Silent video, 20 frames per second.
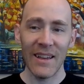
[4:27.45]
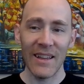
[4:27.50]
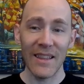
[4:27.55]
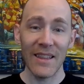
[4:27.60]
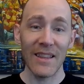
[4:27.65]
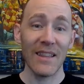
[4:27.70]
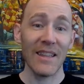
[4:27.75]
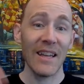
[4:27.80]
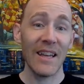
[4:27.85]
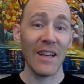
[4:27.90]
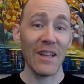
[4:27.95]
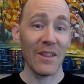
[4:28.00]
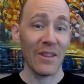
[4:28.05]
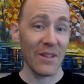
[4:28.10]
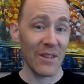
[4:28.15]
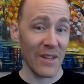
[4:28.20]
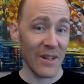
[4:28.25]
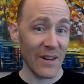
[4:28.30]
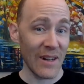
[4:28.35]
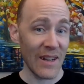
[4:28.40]
And then
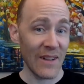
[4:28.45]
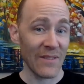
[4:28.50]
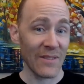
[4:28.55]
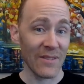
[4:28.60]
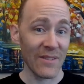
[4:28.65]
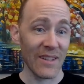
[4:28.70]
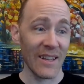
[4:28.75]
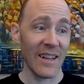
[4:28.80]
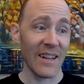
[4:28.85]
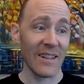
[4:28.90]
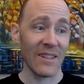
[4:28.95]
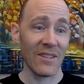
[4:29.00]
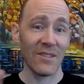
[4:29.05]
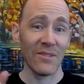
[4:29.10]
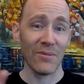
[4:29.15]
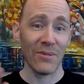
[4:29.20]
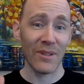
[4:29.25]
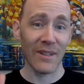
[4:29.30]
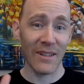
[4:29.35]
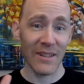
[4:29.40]
the year after that,
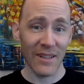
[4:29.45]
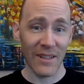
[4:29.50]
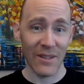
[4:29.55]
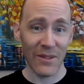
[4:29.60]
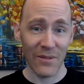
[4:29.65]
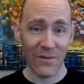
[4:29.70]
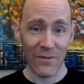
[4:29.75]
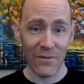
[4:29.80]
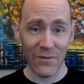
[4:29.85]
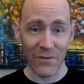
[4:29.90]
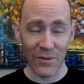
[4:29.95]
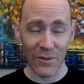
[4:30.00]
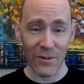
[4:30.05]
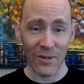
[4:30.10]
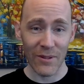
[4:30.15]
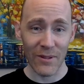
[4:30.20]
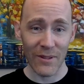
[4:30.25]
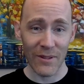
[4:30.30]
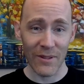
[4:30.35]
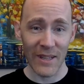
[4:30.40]
doing another
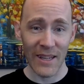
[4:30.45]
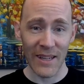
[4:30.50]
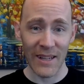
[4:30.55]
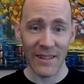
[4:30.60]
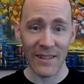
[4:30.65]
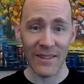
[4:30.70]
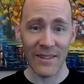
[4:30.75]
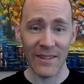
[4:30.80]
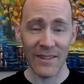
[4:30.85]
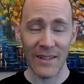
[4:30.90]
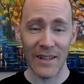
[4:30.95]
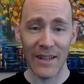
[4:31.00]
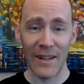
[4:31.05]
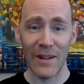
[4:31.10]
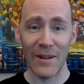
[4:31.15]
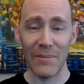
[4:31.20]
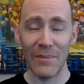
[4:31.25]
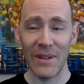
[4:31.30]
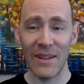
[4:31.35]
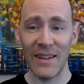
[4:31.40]
full length
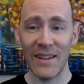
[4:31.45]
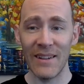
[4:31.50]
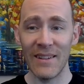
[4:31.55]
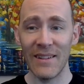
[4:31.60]
Ironman.